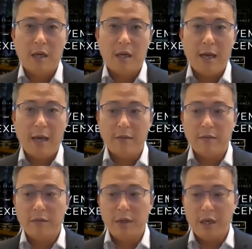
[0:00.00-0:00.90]

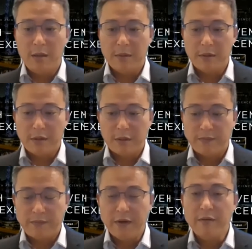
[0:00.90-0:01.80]
And we have a
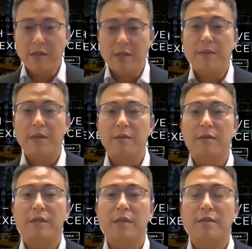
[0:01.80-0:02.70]
very
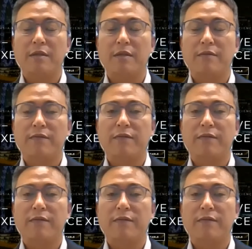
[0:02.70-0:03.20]
special session